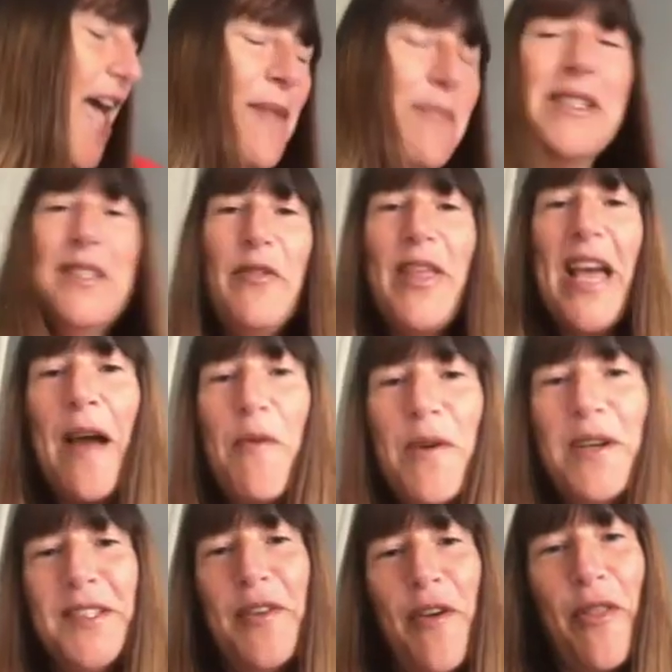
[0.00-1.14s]
So that
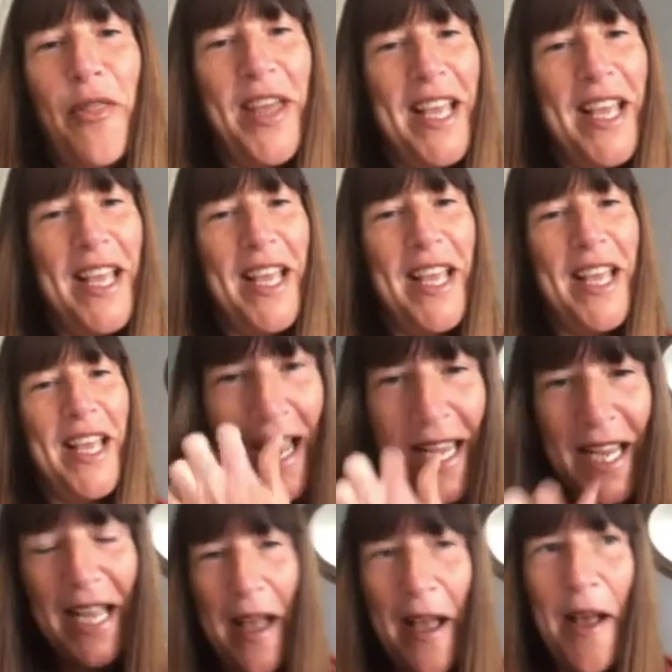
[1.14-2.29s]
one's got things
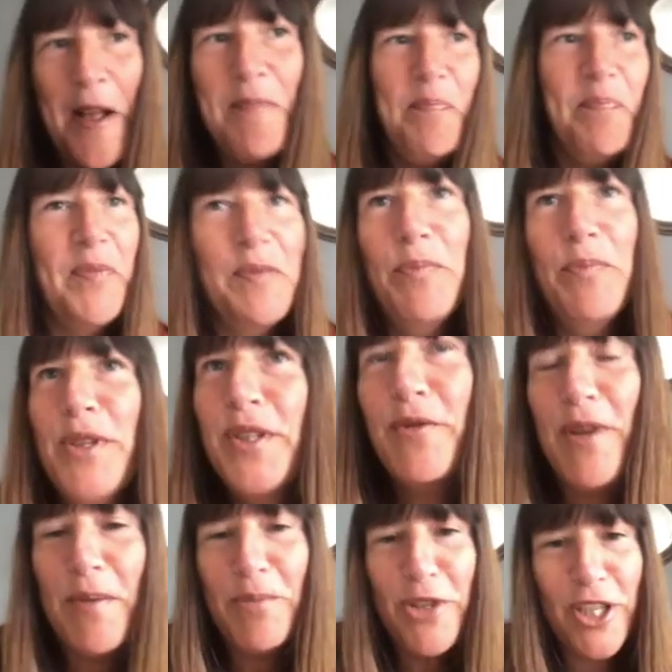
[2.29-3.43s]
like
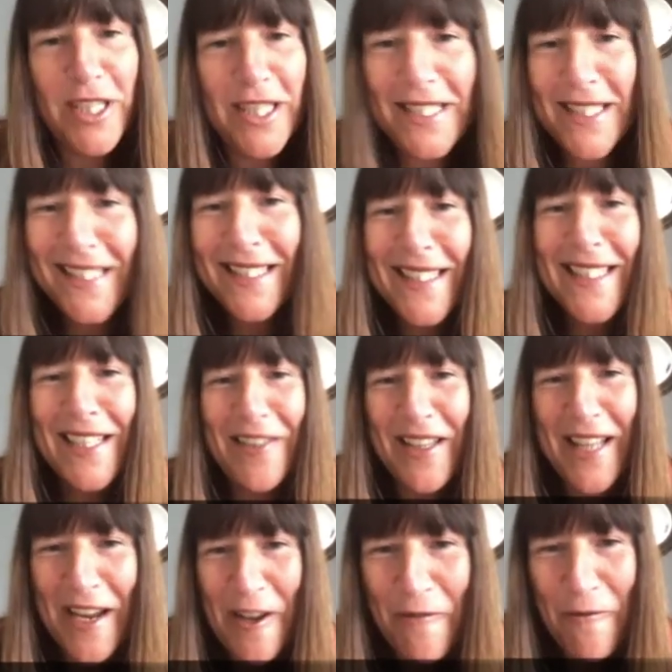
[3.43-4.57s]
prescriptions that
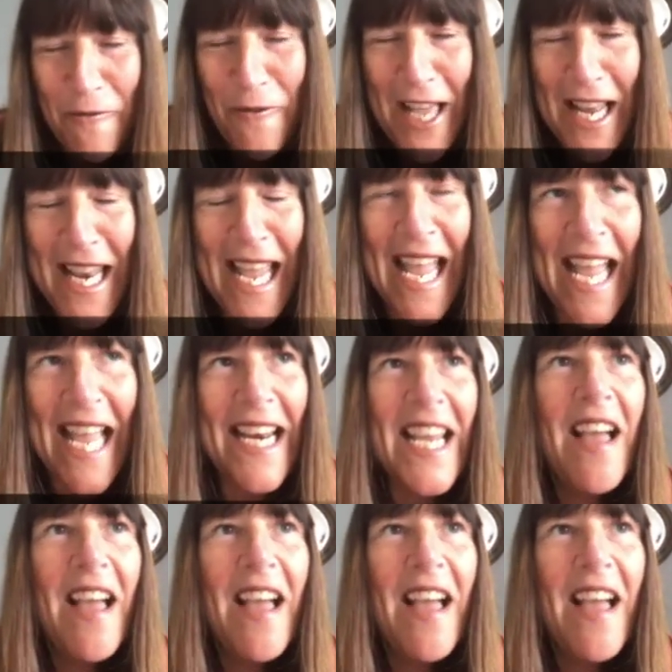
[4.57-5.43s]
they can fill in,